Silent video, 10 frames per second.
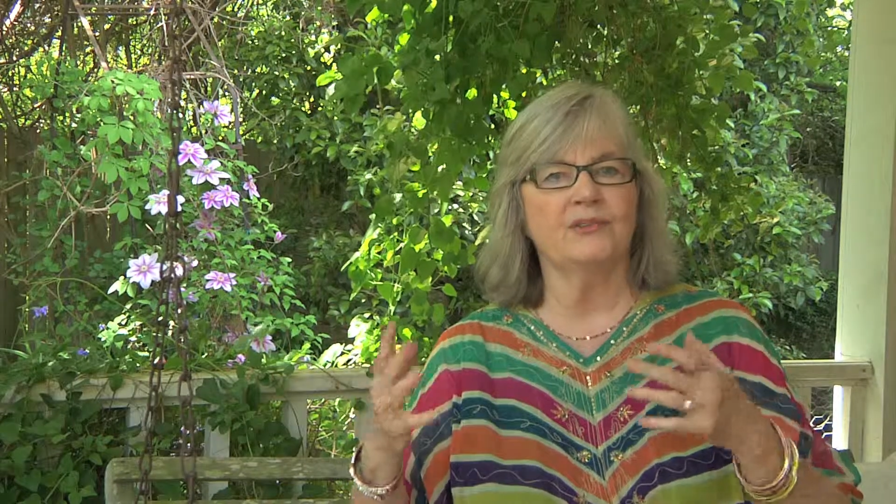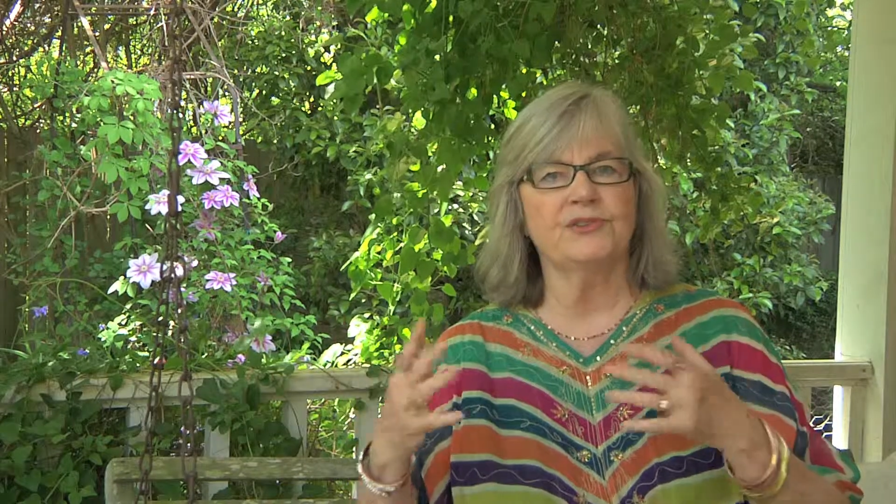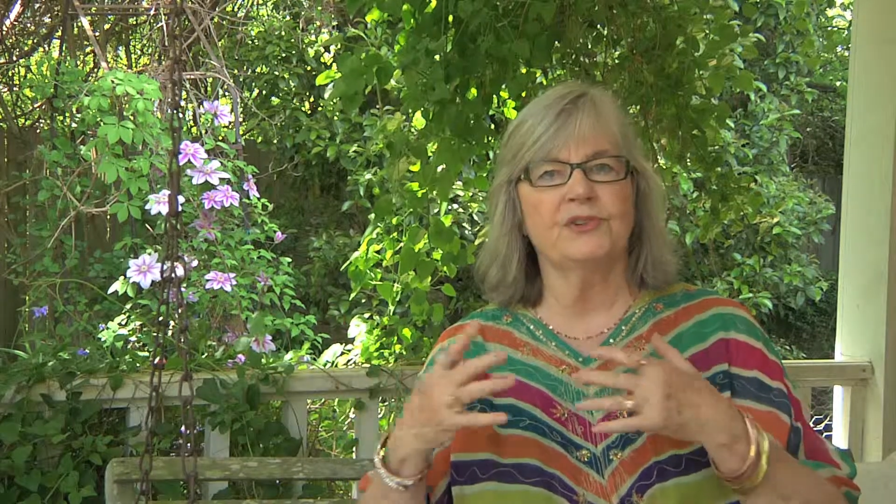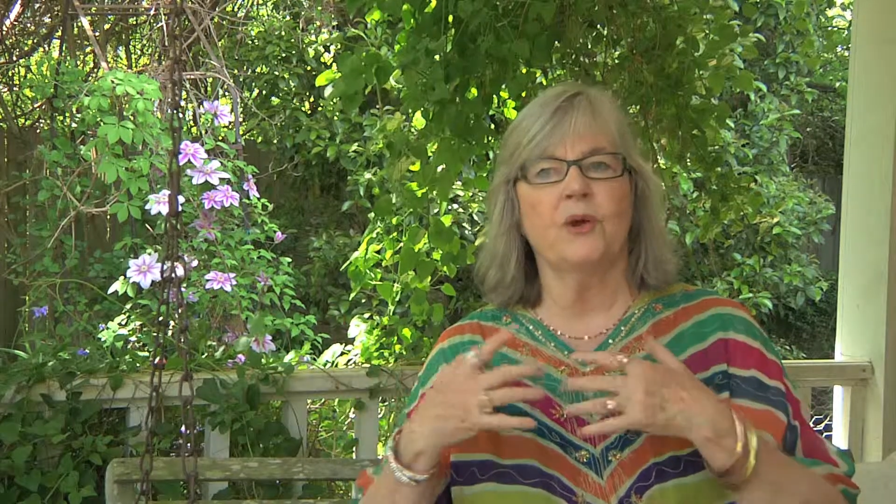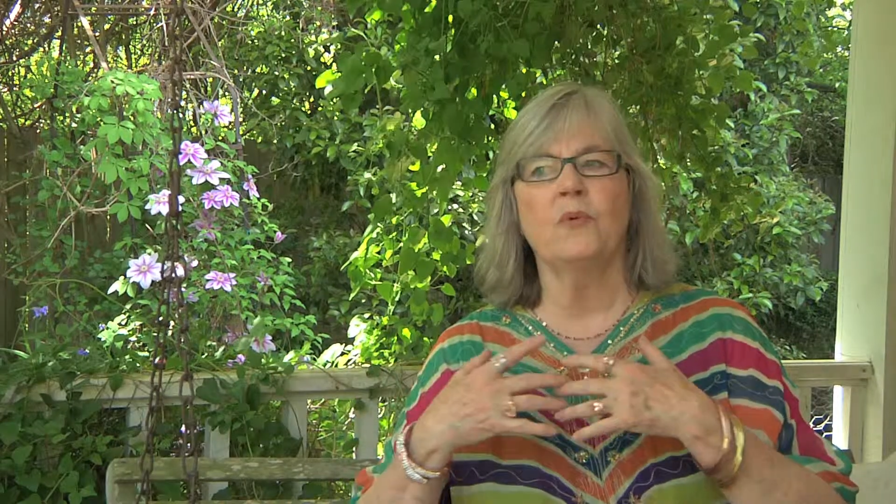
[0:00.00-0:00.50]
are
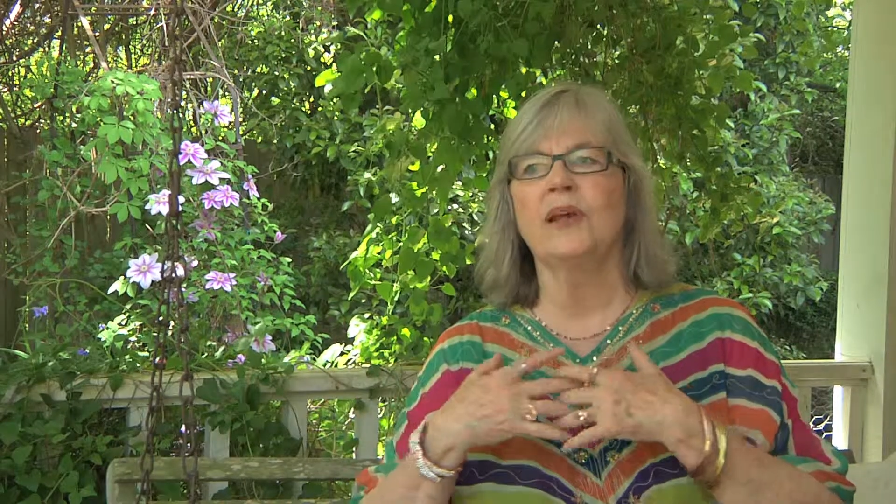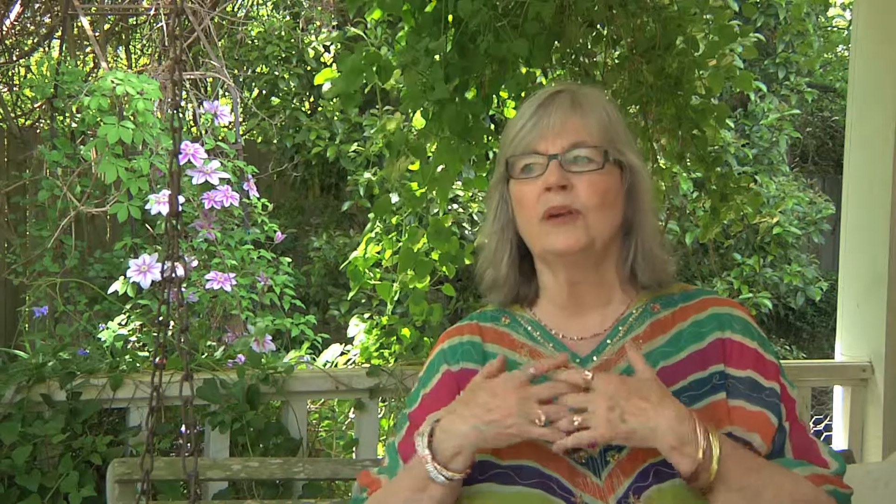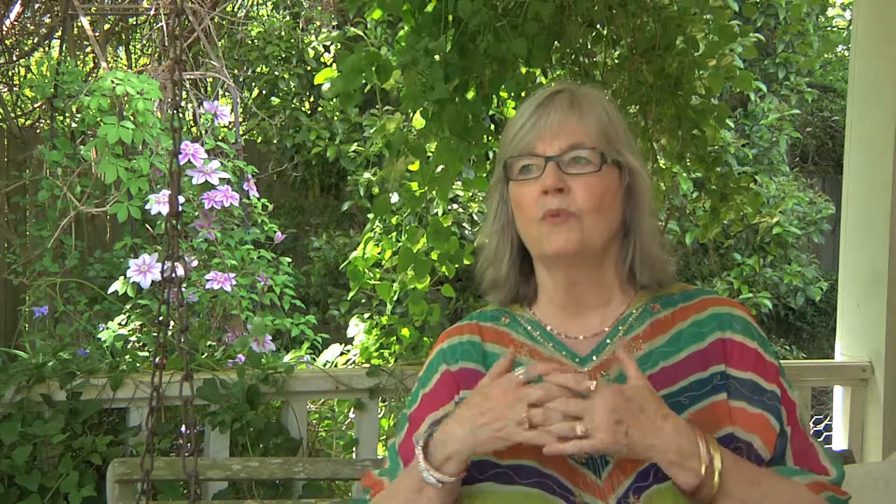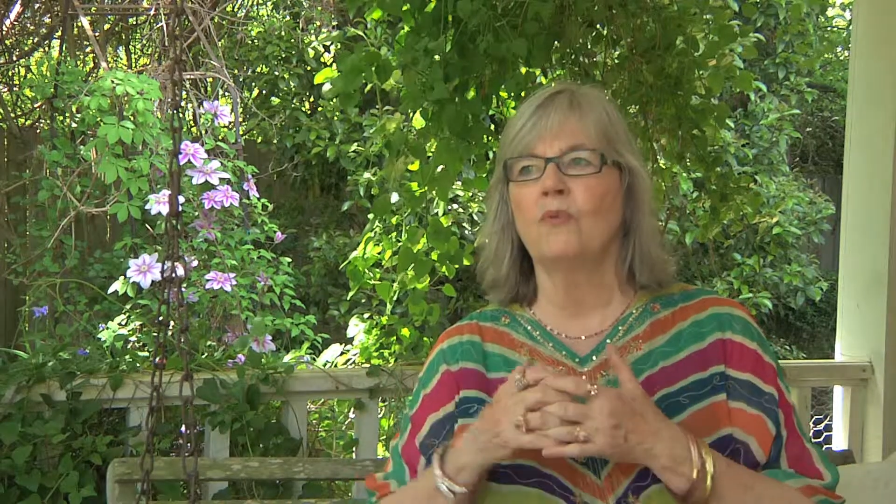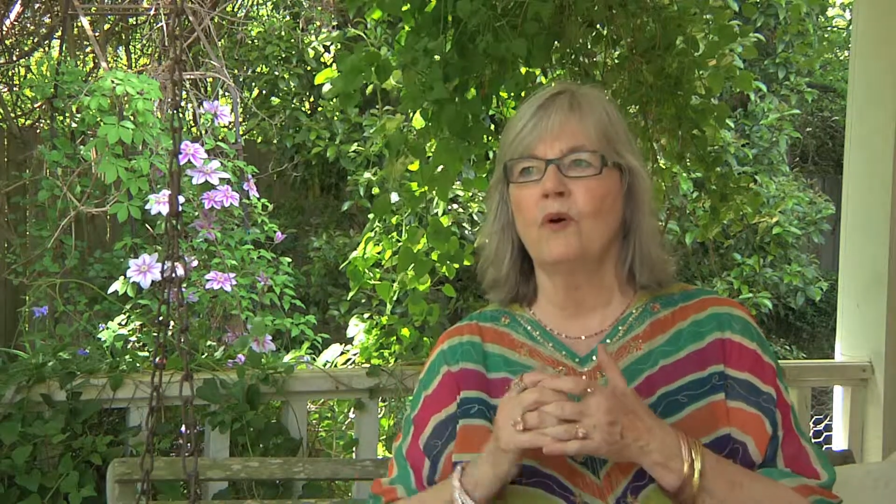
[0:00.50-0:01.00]
so
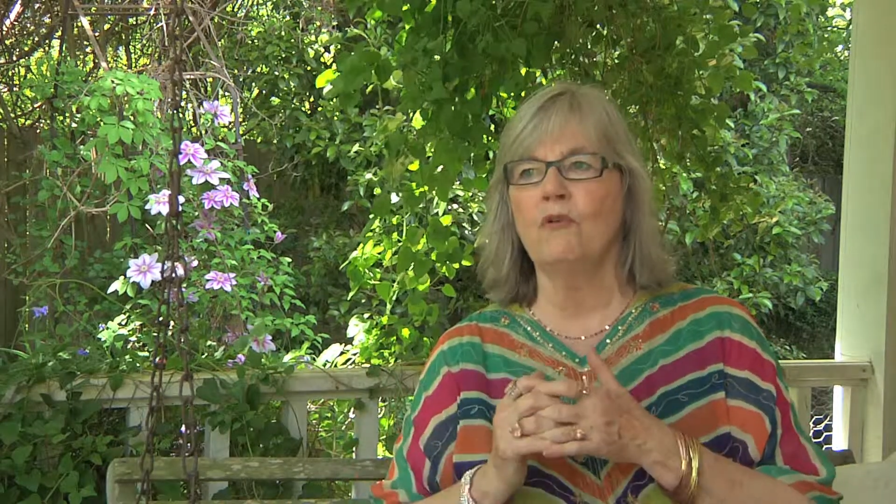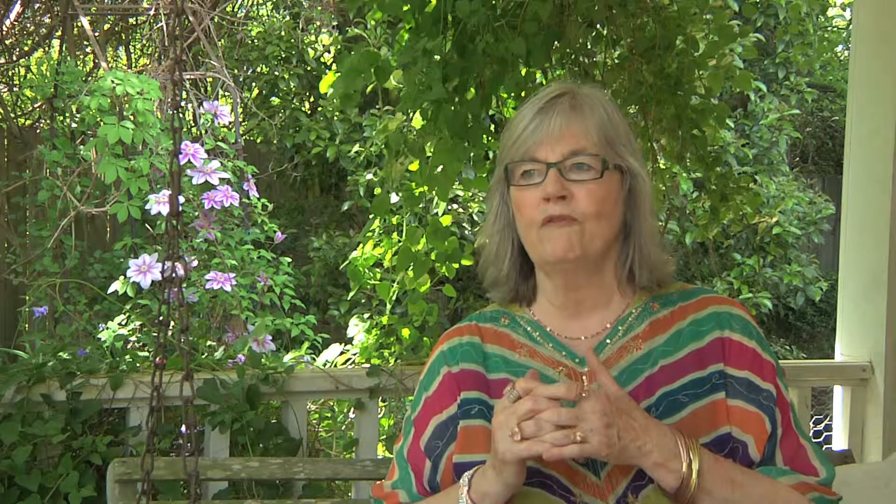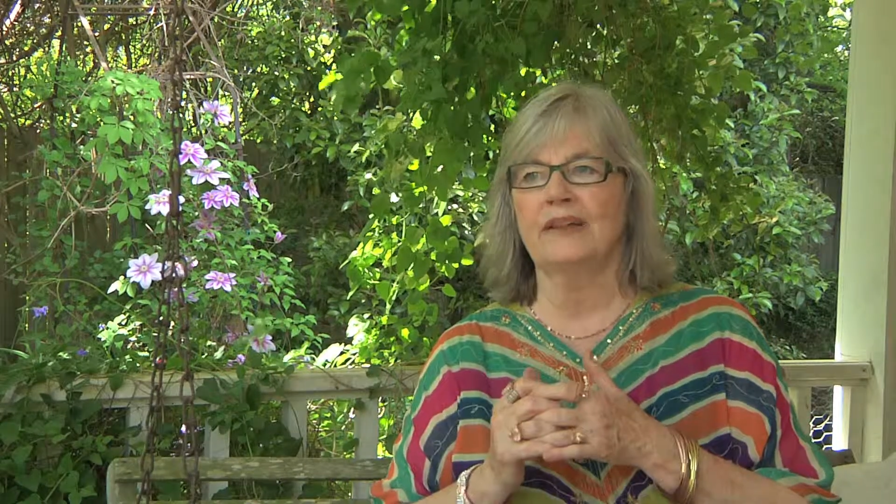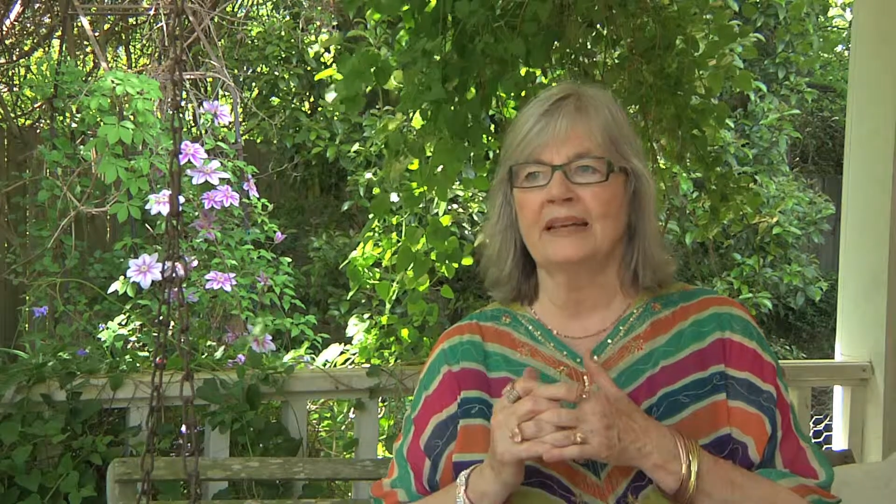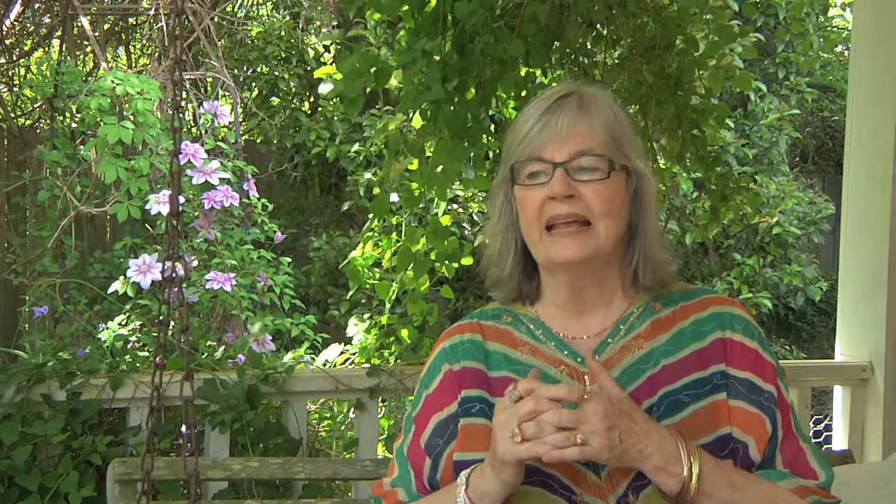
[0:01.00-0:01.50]

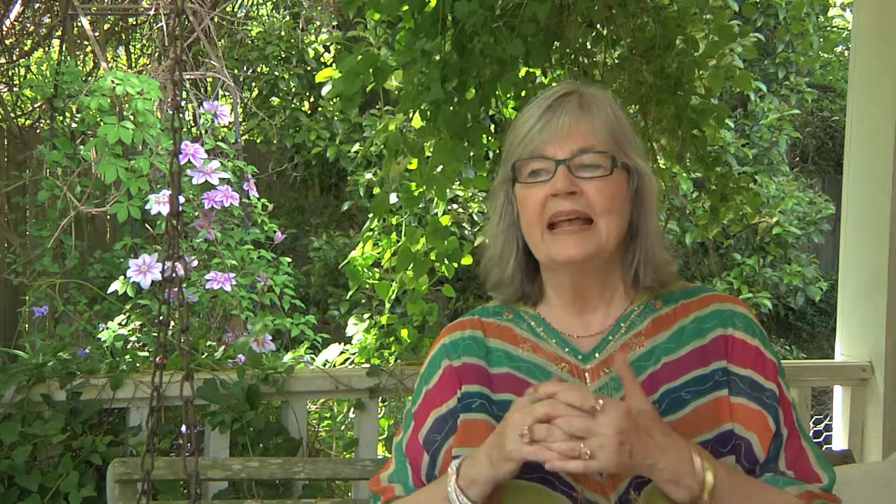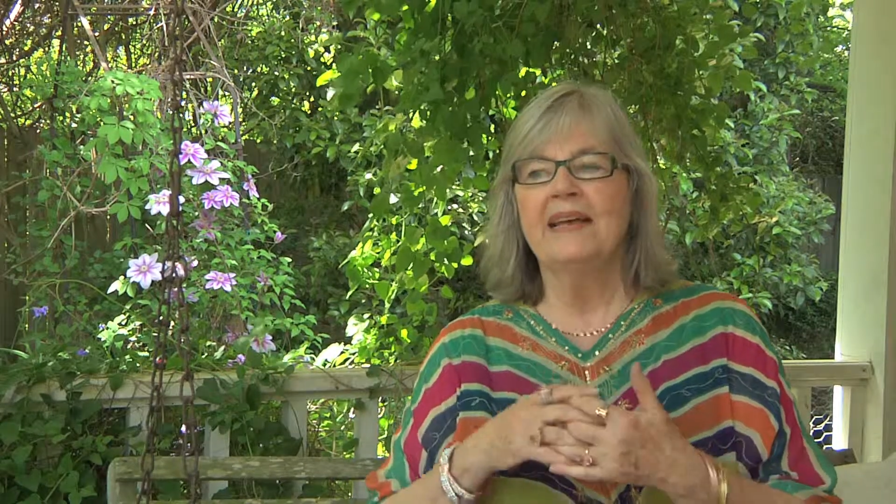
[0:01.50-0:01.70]
interwoven